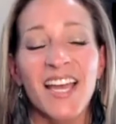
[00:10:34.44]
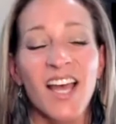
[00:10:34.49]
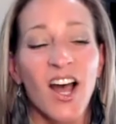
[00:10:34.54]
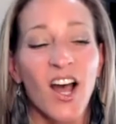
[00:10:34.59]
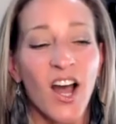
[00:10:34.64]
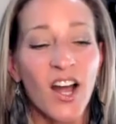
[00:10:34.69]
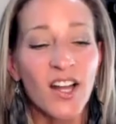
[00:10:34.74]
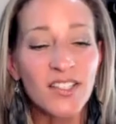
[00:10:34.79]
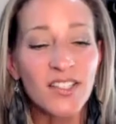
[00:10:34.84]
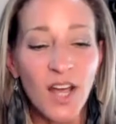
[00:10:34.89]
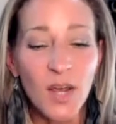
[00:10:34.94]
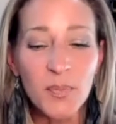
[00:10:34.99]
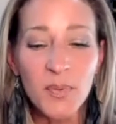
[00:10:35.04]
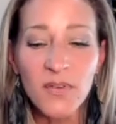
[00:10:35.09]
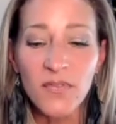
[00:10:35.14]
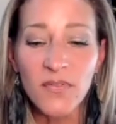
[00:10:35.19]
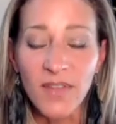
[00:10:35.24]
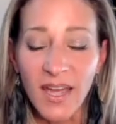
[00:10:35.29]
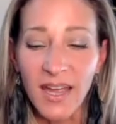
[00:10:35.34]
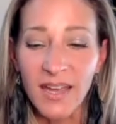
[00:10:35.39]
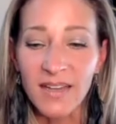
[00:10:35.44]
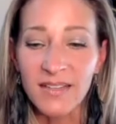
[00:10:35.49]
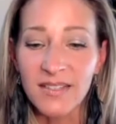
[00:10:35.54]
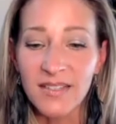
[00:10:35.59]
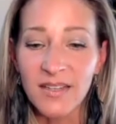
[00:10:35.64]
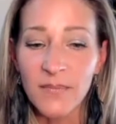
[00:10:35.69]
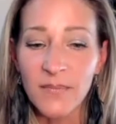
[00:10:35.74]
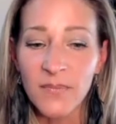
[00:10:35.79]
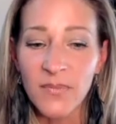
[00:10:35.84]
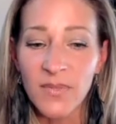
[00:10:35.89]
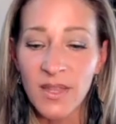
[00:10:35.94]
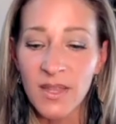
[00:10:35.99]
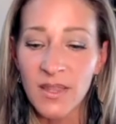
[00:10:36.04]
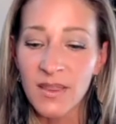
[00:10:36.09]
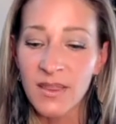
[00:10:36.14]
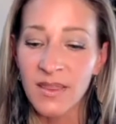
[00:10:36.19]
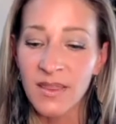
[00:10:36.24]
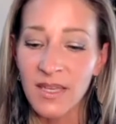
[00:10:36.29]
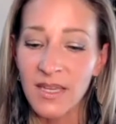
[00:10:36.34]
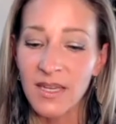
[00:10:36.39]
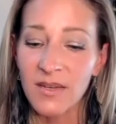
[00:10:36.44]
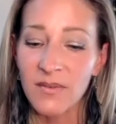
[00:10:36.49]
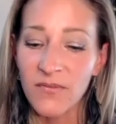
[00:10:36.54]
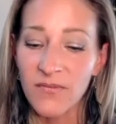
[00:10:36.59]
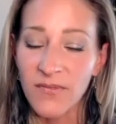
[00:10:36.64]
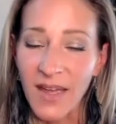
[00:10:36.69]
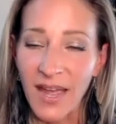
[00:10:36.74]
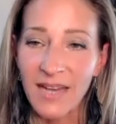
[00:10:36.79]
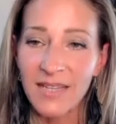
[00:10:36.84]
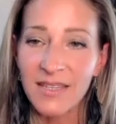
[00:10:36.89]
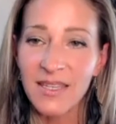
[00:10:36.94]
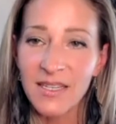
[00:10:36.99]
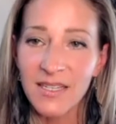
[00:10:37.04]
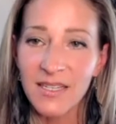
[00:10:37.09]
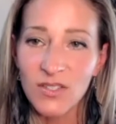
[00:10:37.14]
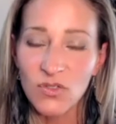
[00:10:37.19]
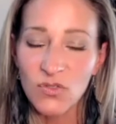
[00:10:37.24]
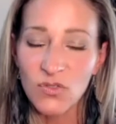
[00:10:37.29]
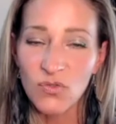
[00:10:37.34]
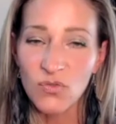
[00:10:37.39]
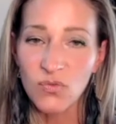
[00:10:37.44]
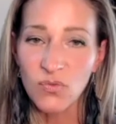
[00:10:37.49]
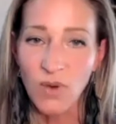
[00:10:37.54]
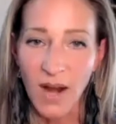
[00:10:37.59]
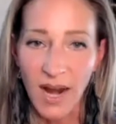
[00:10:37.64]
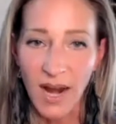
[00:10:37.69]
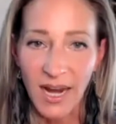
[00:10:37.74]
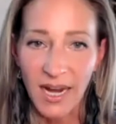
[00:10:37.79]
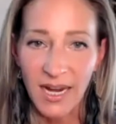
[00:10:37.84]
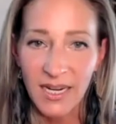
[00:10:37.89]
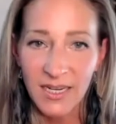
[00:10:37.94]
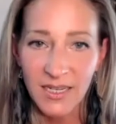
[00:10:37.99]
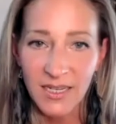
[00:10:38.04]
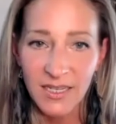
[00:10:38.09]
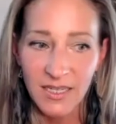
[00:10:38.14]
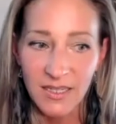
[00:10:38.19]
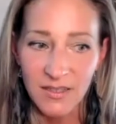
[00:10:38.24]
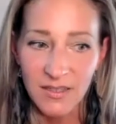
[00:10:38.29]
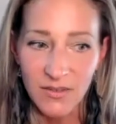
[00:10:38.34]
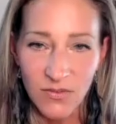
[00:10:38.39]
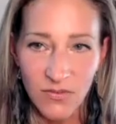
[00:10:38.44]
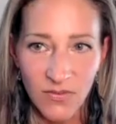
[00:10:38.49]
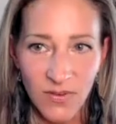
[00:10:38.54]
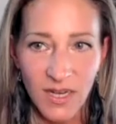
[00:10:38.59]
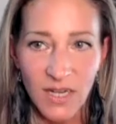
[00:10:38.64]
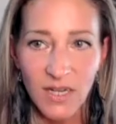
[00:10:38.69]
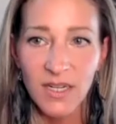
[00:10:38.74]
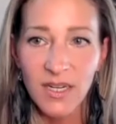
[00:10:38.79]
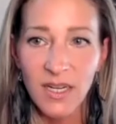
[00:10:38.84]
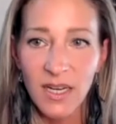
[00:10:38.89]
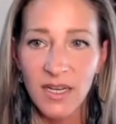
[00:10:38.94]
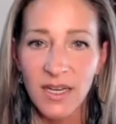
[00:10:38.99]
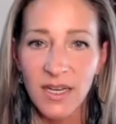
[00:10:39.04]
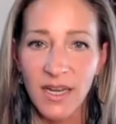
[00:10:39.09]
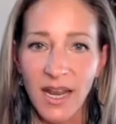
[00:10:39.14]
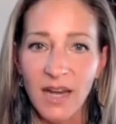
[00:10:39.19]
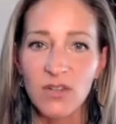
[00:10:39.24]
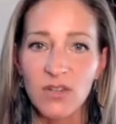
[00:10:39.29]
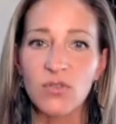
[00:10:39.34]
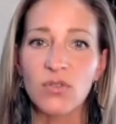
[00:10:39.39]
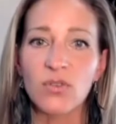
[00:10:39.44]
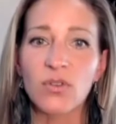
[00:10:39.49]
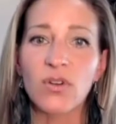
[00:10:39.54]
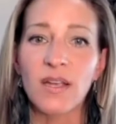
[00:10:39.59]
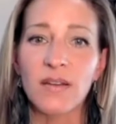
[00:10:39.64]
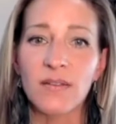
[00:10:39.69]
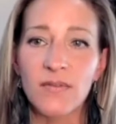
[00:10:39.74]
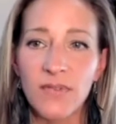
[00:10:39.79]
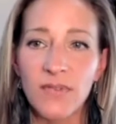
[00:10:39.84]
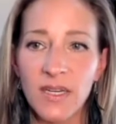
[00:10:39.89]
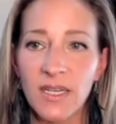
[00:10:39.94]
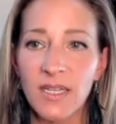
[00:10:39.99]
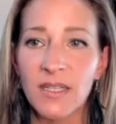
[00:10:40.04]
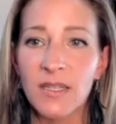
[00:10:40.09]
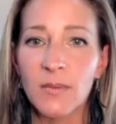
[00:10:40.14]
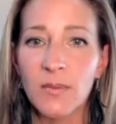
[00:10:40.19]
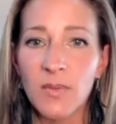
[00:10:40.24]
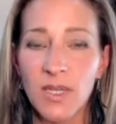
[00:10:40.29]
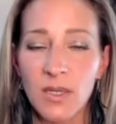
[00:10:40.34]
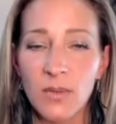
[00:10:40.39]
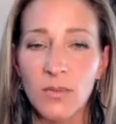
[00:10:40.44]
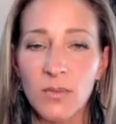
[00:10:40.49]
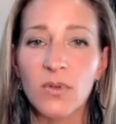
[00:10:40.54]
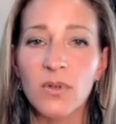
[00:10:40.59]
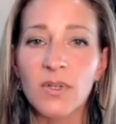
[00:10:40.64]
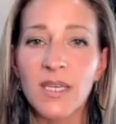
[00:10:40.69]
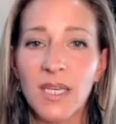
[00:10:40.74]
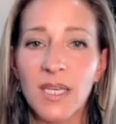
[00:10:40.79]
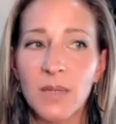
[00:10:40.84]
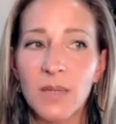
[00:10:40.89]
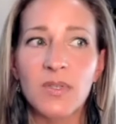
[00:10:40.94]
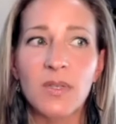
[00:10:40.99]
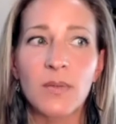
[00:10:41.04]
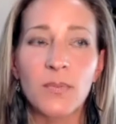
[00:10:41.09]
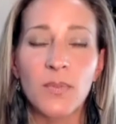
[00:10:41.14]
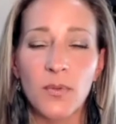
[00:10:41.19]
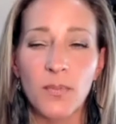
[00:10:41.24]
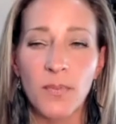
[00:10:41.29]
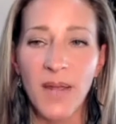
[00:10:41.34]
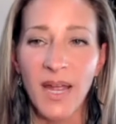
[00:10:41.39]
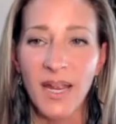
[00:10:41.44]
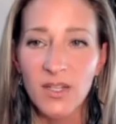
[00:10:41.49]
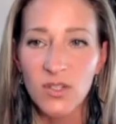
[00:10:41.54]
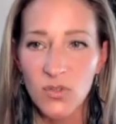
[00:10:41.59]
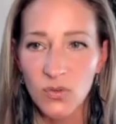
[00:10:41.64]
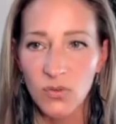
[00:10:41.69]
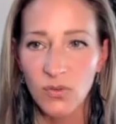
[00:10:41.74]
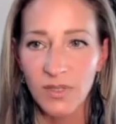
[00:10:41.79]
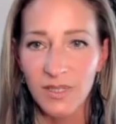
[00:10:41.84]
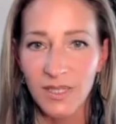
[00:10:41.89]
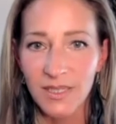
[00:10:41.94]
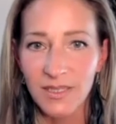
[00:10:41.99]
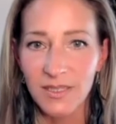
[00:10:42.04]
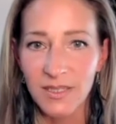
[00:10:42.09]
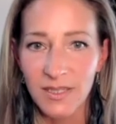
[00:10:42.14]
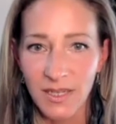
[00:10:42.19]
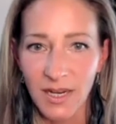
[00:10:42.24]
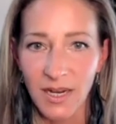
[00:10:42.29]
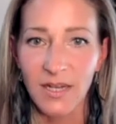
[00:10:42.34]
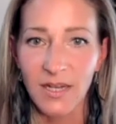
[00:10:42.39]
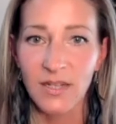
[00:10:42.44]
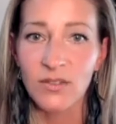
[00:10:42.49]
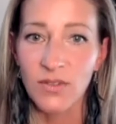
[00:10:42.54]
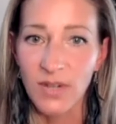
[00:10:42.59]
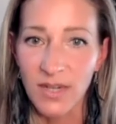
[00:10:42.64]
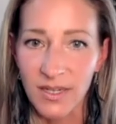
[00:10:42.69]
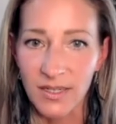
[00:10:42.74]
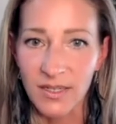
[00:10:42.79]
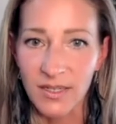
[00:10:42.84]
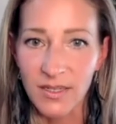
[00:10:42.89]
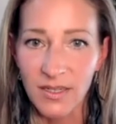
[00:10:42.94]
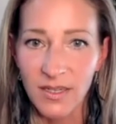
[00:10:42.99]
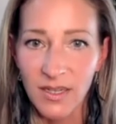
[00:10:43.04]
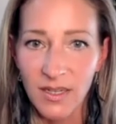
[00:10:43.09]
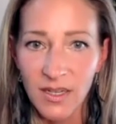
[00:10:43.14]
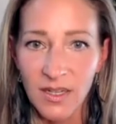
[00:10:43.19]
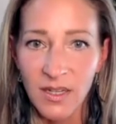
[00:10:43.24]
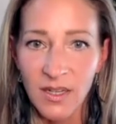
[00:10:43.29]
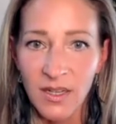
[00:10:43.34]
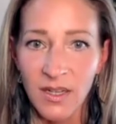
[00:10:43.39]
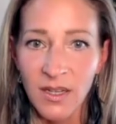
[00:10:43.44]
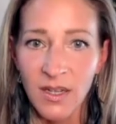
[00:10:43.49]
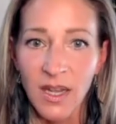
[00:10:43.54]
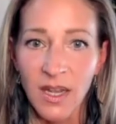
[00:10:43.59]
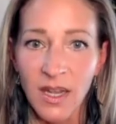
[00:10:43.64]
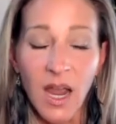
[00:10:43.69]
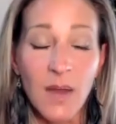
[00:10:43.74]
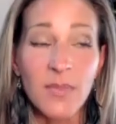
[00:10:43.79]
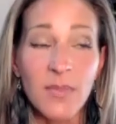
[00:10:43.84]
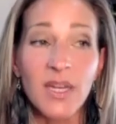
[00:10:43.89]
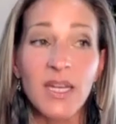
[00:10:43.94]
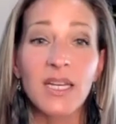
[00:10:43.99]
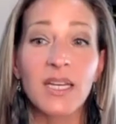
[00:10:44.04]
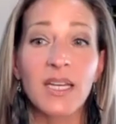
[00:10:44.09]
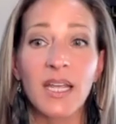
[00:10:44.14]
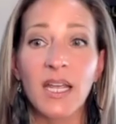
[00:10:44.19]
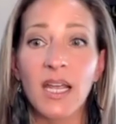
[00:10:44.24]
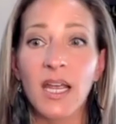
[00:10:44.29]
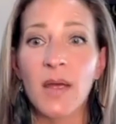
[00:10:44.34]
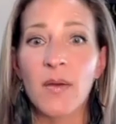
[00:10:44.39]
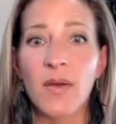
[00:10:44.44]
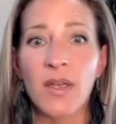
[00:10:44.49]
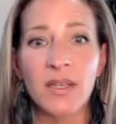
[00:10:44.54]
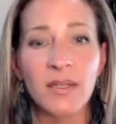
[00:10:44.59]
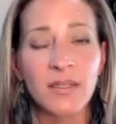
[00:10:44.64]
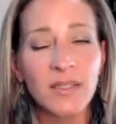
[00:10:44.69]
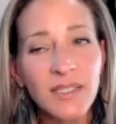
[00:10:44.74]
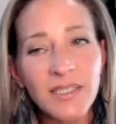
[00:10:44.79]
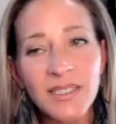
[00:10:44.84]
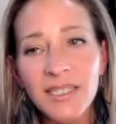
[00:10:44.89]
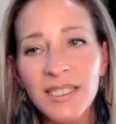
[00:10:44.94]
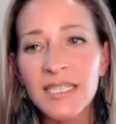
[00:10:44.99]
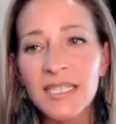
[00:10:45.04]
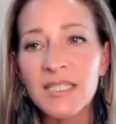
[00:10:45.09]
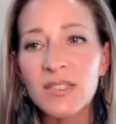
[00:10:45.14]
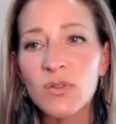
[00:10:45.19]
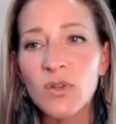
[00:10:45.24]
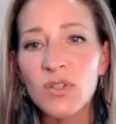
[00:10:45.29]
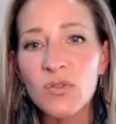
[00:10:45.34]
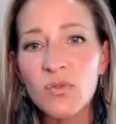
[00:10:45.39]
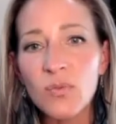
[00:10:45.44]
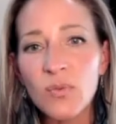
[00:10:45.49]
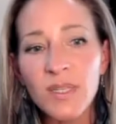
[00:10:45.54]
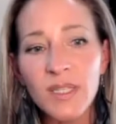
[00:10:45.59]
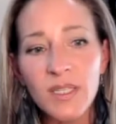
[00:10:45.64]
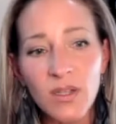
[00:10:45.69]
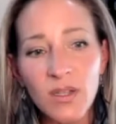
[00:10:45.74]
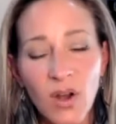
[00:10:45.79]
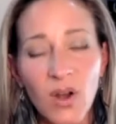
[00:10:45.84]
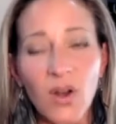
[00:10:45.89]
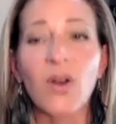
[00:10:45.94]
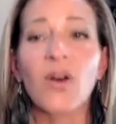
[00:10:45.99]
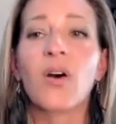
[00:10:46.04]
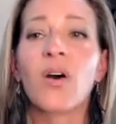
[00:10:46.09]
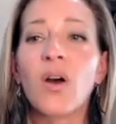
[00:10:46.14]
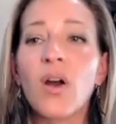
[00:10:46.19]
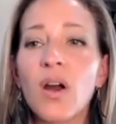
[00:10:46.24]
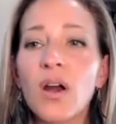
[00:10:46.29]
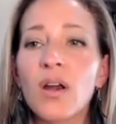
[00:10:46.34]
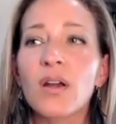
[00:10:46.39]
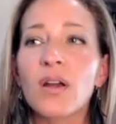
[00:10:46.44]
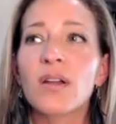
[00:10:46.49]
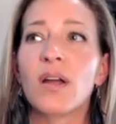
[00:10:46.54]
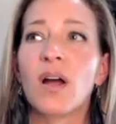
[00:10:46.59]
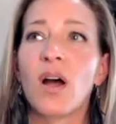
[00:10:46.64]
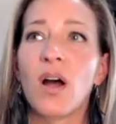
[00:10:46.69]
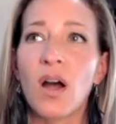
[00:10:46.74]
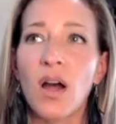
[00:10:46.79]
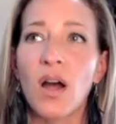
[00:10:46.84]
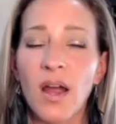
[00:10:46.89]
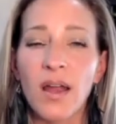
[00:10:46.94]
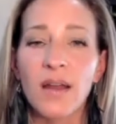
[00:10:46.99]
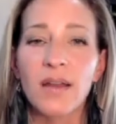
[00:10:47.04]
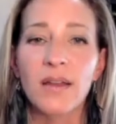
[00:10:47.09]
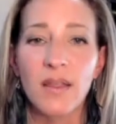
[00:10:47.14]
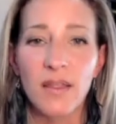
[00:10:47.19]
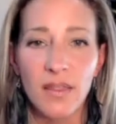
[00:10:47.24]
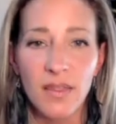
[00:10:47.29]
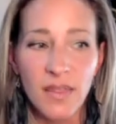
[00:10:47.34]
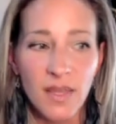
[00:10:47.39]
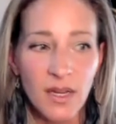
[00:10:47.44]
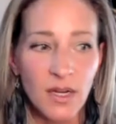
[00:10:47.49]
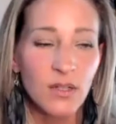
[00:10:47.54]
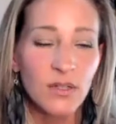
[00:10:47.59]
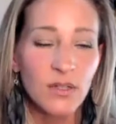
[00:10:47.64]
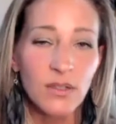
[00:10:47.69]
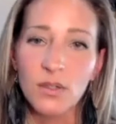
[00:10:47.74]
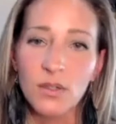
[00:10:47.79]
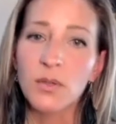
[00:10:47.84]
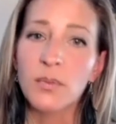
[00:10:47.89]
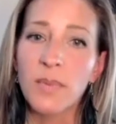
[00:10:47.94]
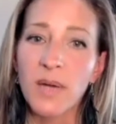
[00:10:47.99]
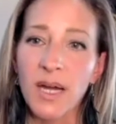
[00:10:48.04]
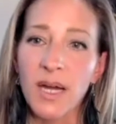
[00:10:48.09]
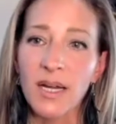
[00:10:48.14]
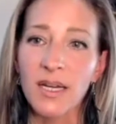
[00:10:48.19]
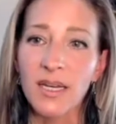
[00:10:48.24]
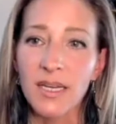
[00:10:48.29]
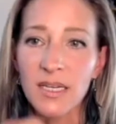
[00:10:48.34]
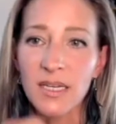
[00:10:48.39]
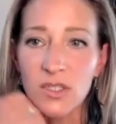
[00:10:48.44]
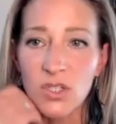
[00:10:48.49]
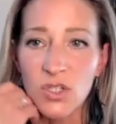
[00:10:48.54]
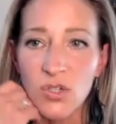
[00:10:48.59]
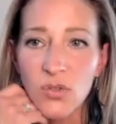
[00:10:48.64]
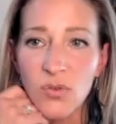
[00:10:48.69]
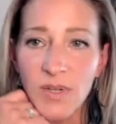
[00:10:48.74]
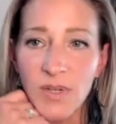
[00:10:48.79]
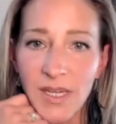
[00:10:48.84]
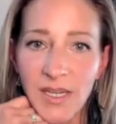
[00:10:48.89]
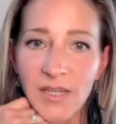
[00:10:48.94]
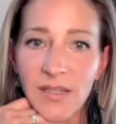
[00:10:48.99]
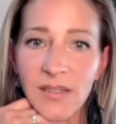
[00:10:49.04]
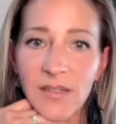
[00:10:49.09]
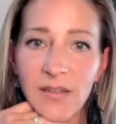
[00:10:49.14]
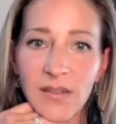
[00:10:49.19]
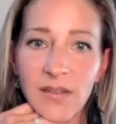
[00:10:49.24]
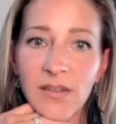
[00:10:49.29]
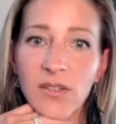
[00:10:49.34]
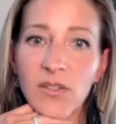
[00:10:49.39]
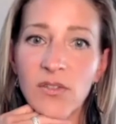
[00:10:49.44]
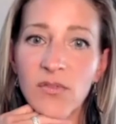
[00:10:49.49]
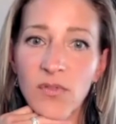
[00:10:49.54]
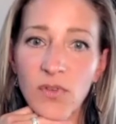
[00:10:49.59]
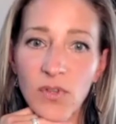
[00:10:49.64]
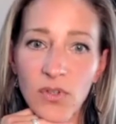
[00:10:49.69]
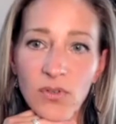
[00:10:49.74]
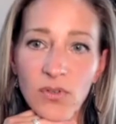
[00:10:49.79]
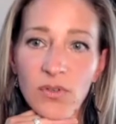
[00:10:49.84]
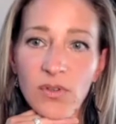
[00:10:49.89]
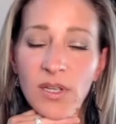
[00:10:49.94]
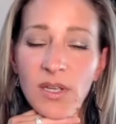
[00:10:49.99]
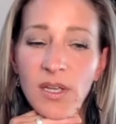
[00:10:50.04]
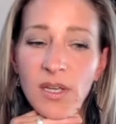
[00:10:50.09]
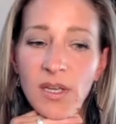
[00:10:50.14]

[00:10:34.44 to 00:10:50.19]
top of that, the fact that it's dry is very unnatural, and feeding them kibble keeps them perpetually dehydrated. I mean, it's really hard on their little body to eat this food.